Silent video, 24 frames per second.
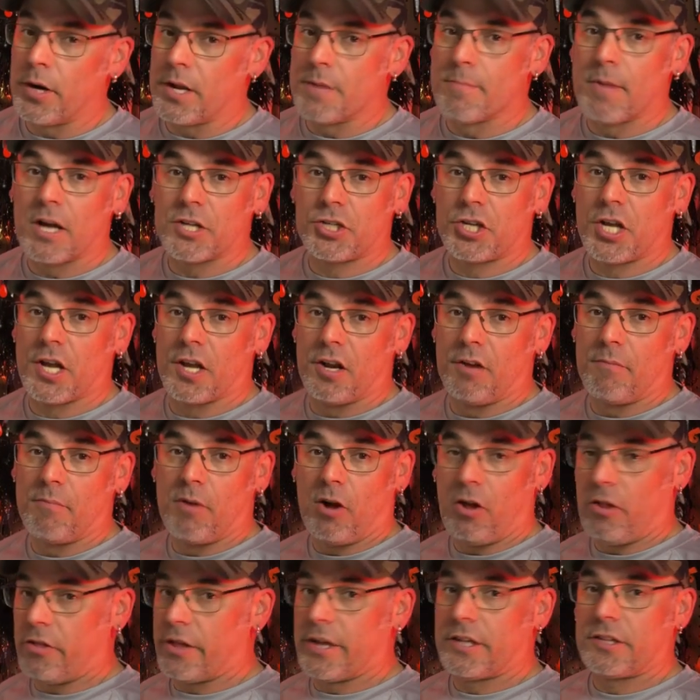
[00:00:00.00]
much
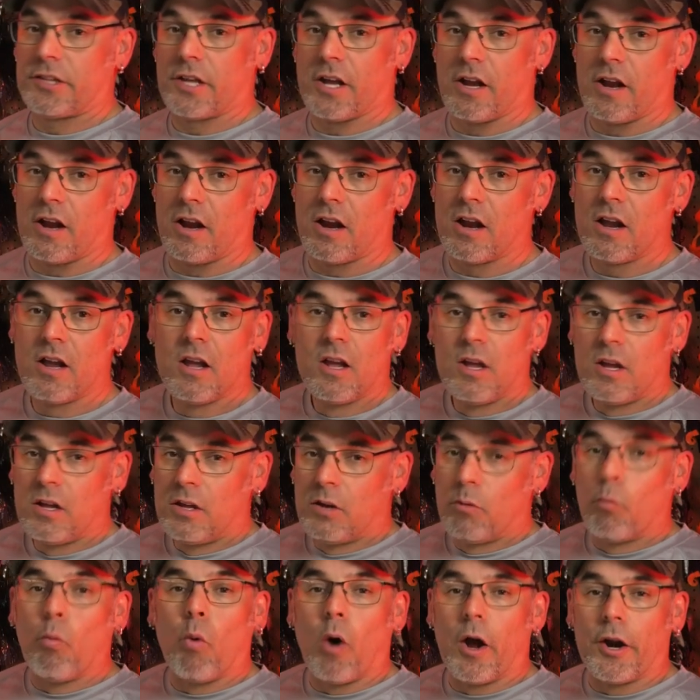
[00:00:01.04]
hittable, like they're
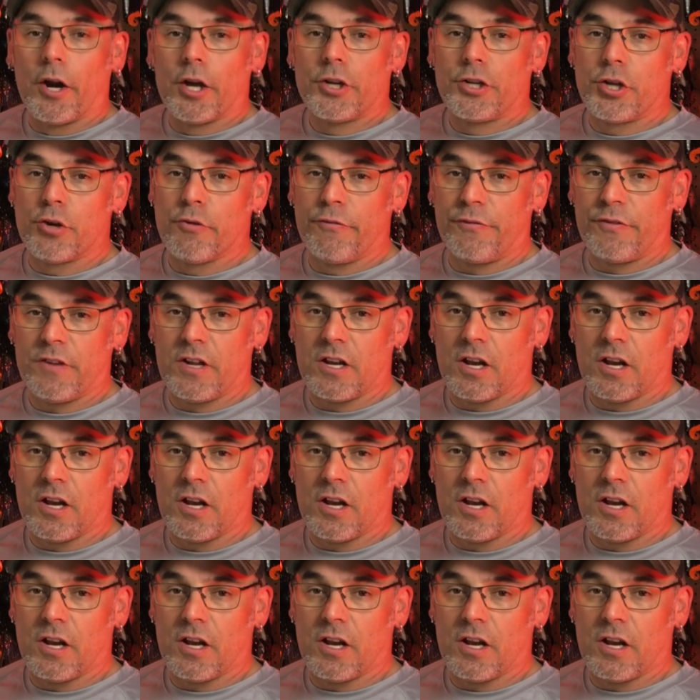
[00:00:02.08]
1 or 2 feet